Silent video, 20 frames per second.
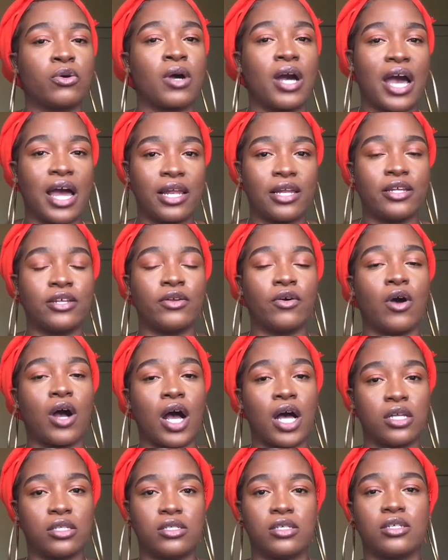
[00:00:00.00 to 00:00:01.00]
colored or
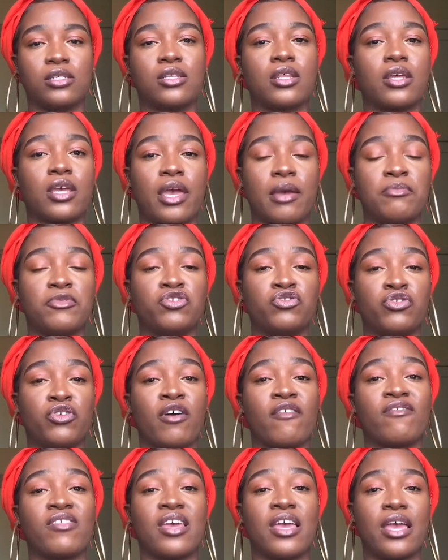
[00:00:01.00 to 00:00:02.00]
altered the chemistry
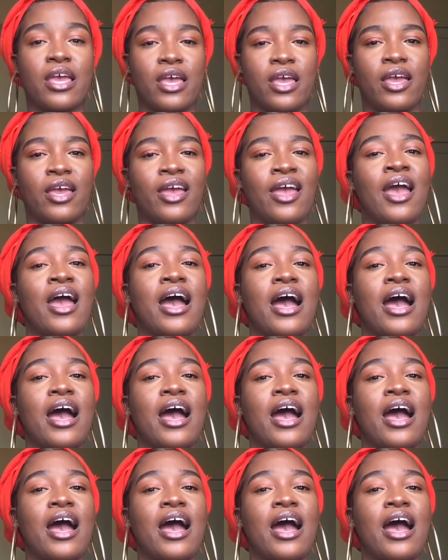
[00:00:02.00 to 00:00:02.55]
of their hair,